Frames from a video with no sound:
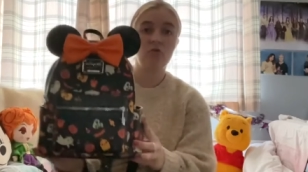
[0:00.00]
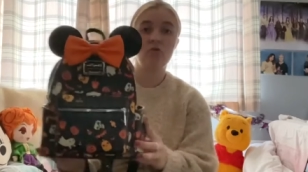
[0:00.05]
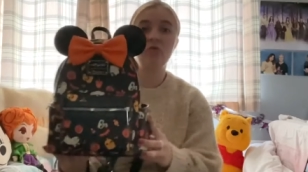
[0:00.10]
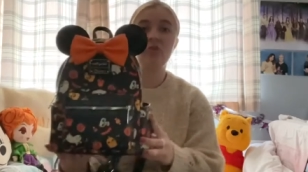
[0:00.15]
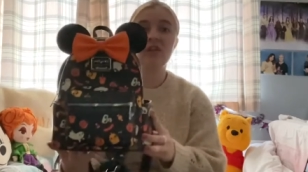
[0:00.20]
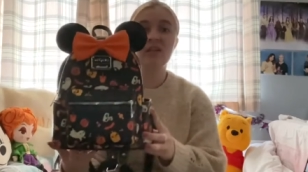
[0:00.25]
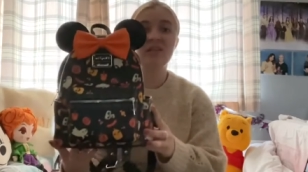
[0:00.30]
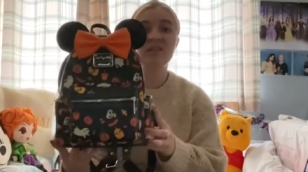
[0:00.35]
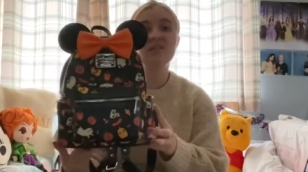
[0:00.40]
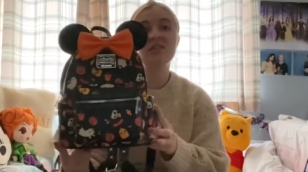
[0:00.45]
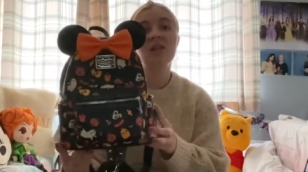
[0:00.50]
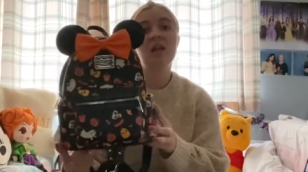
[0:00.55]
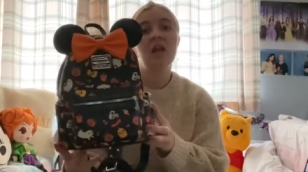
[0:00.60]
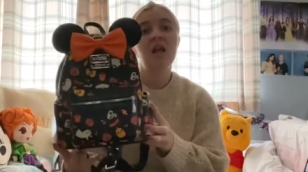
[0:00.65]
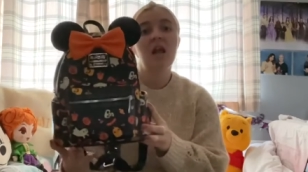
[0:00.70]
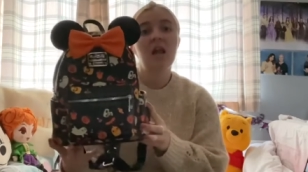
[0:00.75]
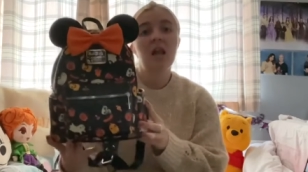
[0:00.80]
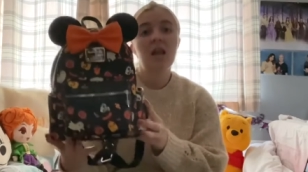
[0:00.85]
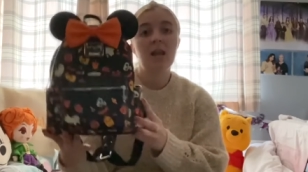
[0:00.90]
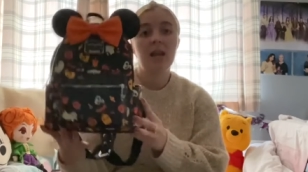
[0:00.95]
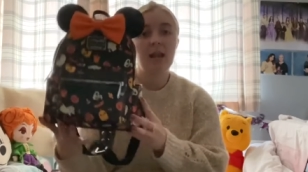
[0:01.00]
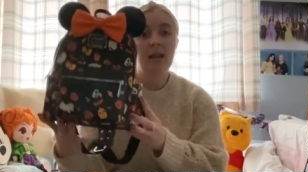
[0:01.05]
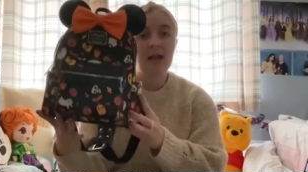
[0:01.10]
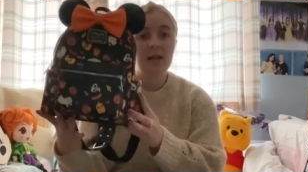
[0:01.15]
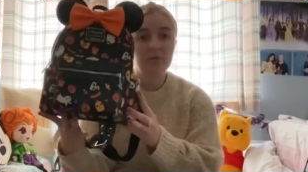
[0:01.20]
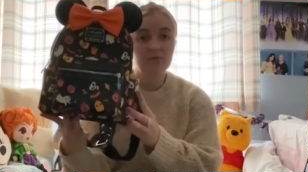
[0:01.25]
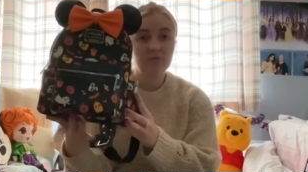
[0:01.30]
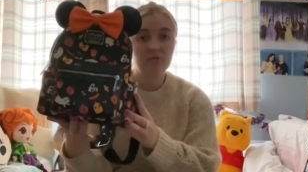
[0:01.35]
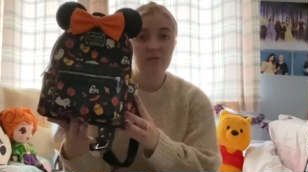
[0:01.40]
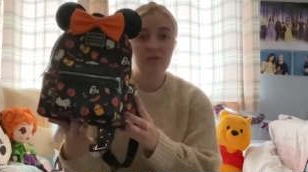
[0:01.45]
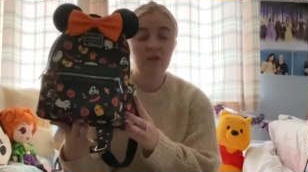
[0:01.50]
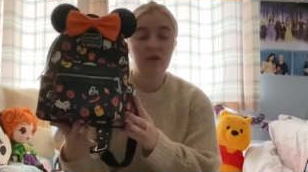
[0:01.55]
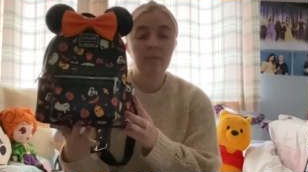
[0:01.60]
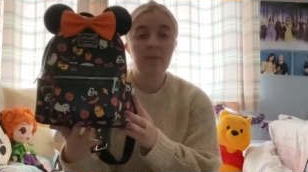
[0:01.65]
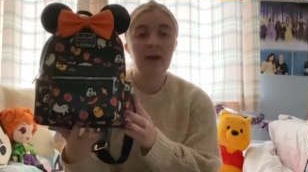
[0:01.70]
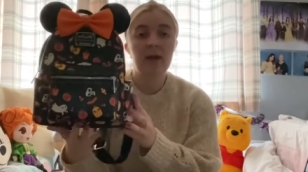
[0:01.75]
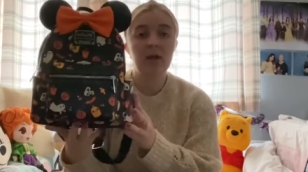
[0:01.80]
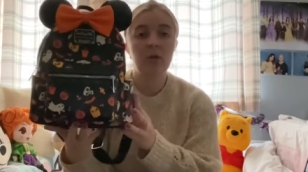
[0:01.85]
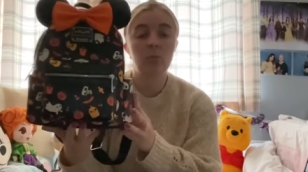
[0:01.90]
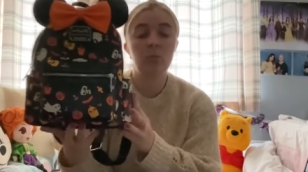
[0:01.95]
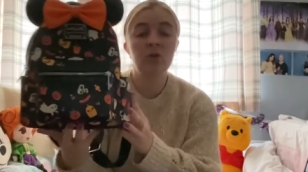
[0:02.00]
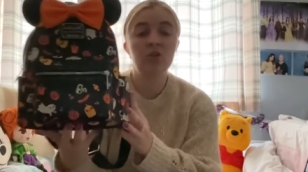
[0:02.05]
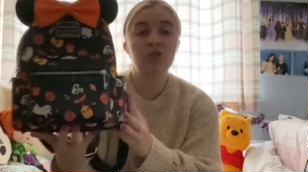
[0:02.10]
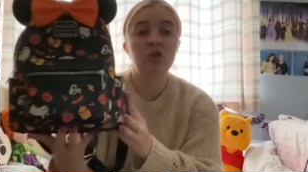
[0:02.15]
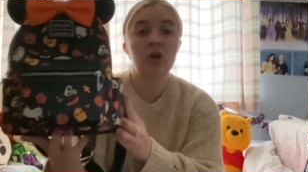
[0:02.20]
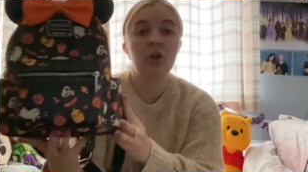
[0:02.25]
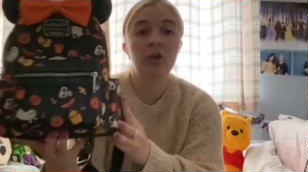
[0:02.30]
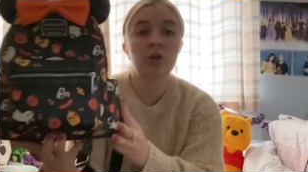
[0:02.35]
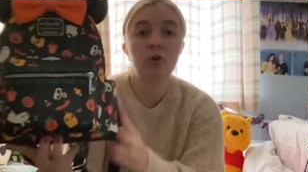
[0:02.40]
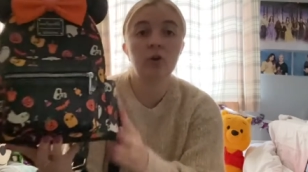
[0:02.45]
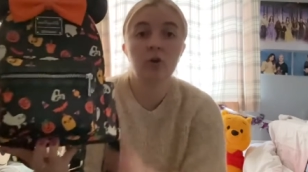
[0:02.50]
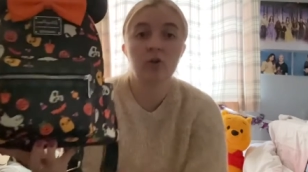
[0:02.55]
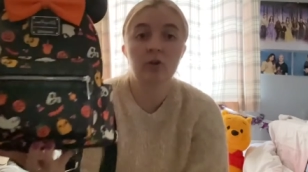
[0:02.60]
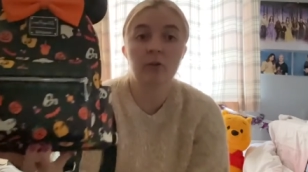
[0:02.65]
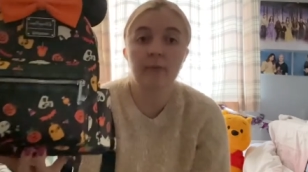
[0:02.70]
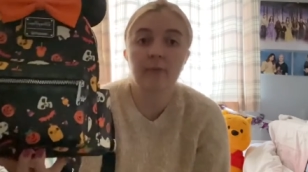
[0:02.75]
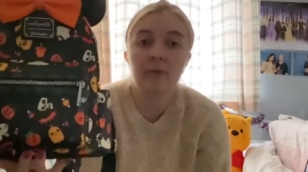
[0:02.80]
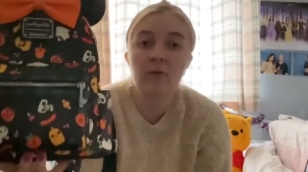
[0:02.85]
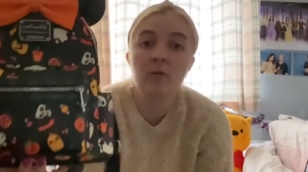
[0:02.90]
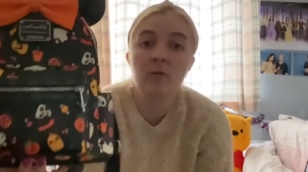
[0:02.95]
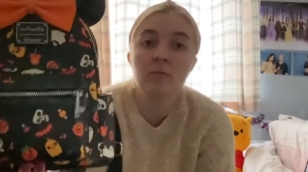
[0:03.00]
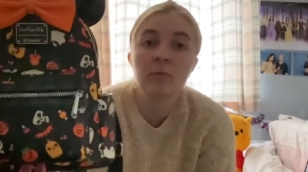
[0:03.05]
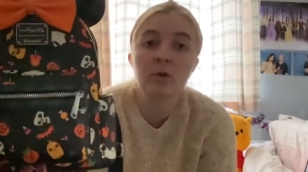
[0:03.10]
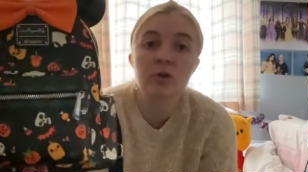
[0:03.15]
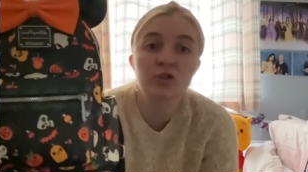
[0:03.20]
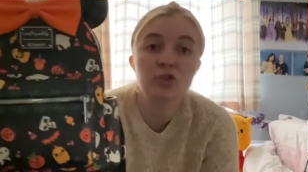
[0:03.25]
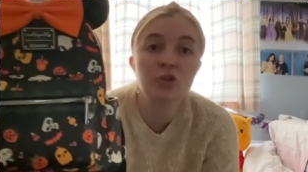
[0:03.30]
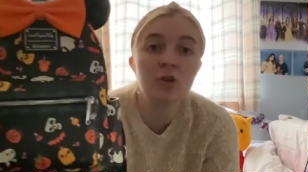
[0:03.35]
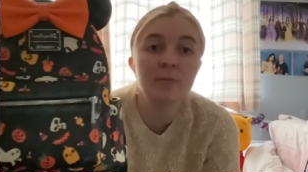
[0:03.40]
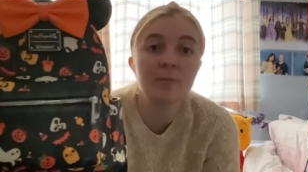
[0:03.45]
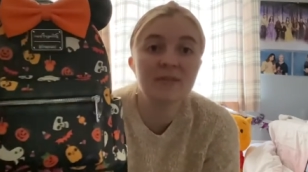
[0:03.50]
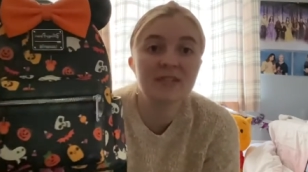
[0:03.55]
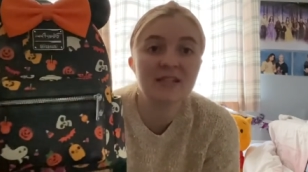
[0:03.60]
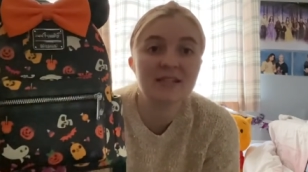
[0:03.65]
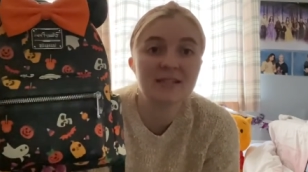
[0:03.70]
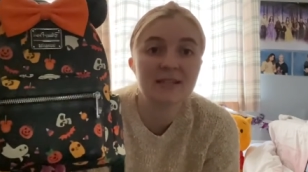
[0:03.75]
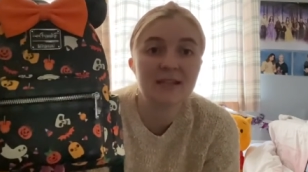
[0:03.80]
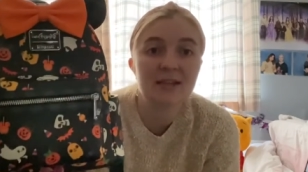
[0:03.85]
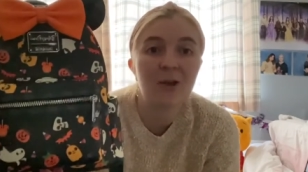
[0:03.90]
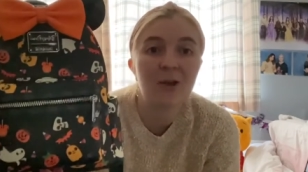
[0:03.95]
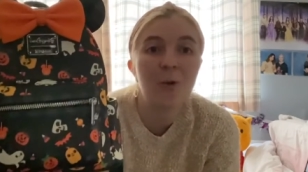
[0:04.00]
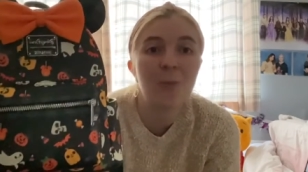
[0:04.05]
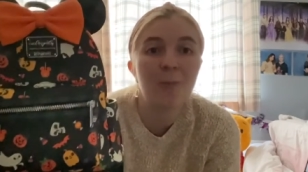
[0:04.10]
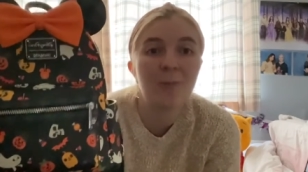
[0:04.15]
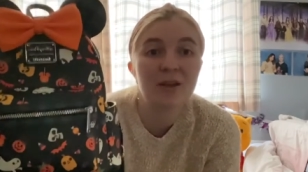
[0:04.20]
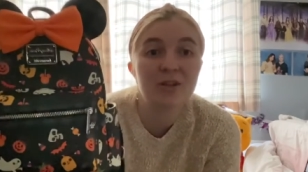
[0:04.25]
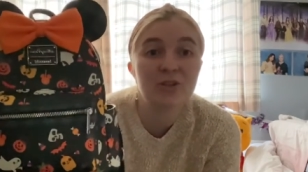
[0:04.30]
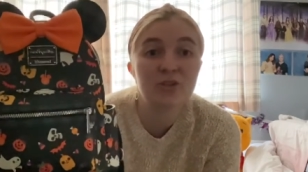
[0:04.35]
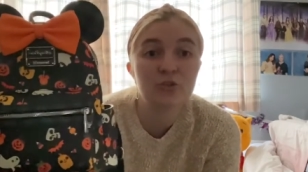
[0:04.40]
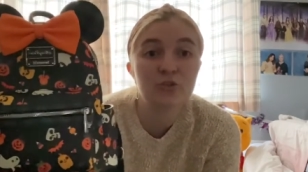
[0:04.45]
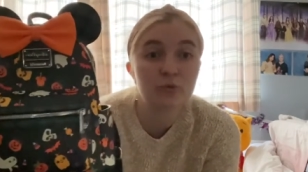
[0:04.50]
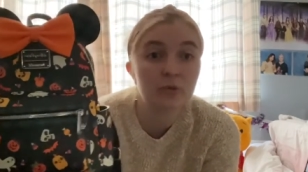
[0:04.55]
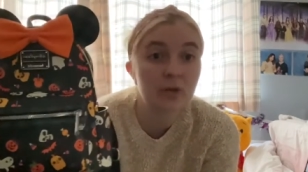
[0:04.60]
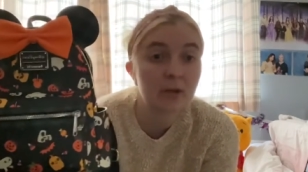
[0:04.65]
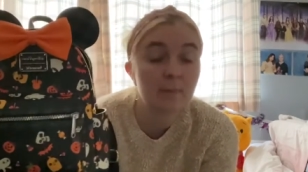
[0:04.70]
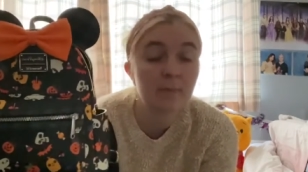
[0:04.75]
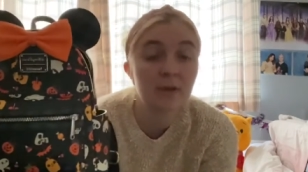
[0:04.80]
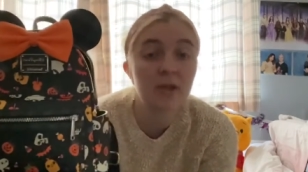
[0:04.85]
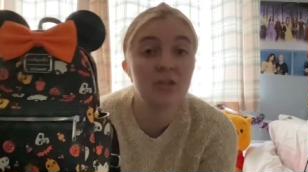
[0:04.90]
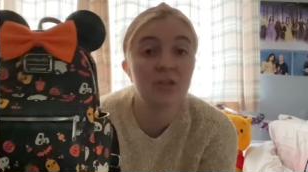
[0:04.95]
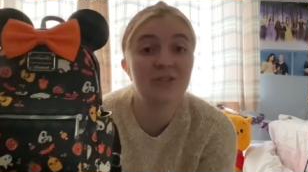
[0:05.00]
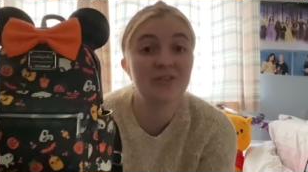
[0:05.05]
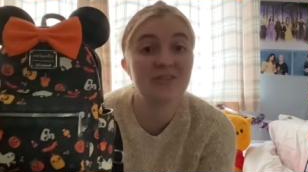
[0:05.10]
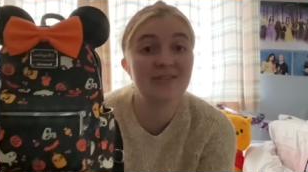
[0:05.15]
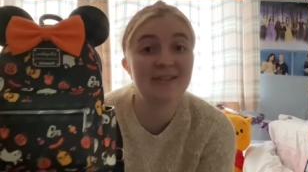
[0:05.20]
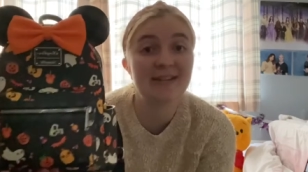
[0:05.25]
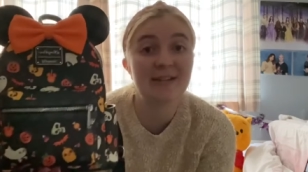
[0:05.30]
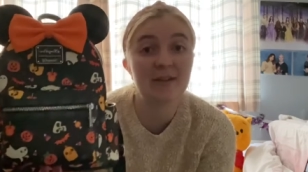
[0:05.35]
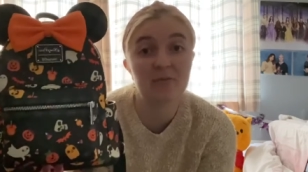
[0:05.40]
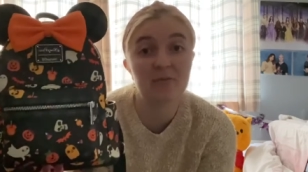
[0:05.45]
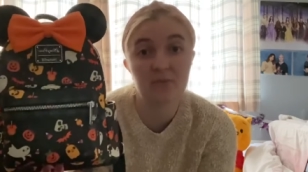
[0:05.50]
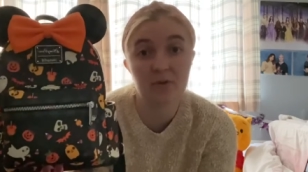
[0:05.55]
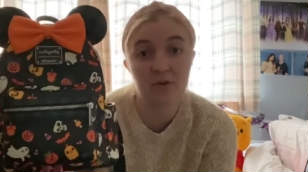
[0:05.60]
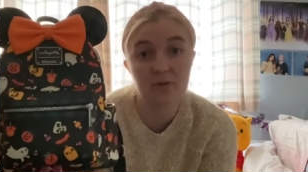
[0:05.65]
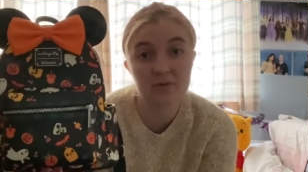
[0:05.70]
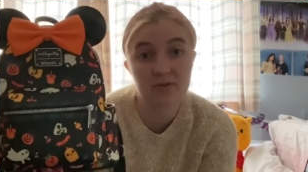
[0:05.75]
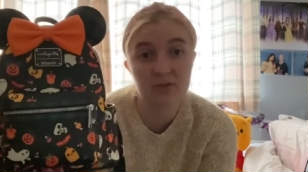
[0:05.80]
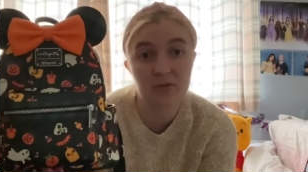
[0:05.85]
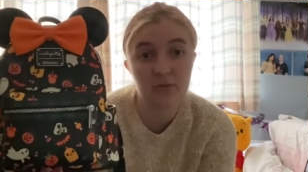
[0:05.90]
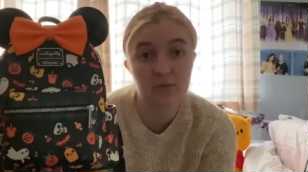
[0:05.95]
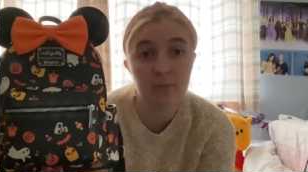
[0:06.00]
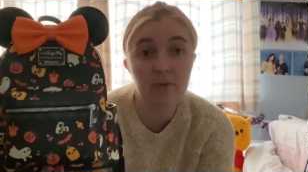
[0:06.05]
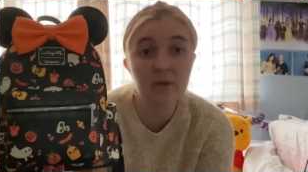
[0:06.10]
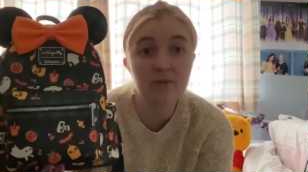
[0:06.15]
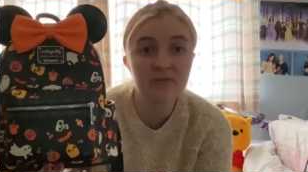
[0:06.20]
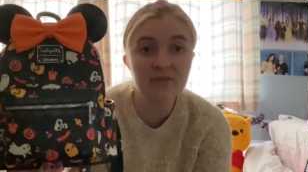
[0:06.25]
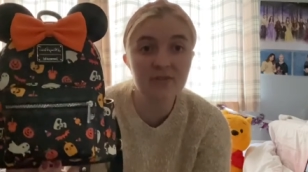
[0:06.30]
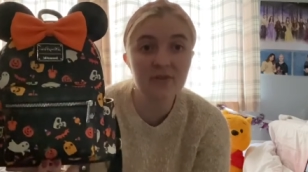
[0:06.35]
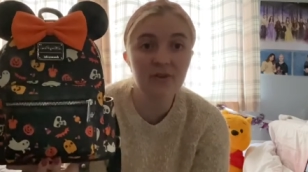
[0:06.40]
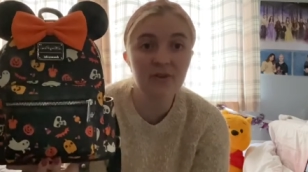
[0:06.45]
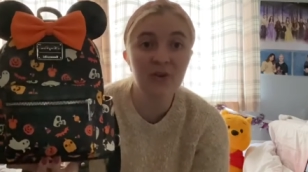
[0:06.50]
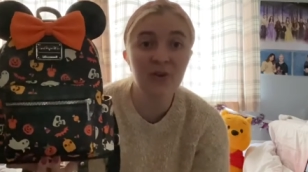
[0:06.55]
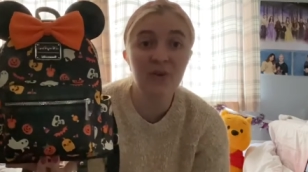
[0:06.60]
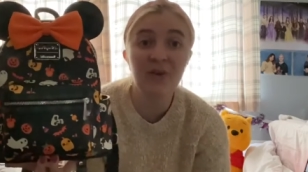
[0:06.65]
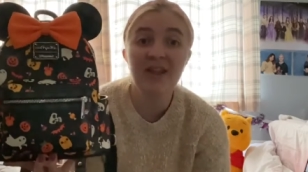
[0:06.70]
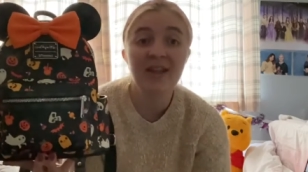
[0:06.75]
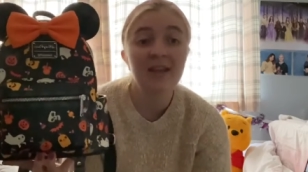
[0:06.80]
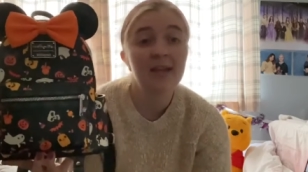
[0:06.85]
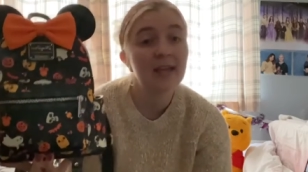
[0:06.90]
this Loungefly bag, which I got from Shop Disney on my trip to see Frozen the Musical.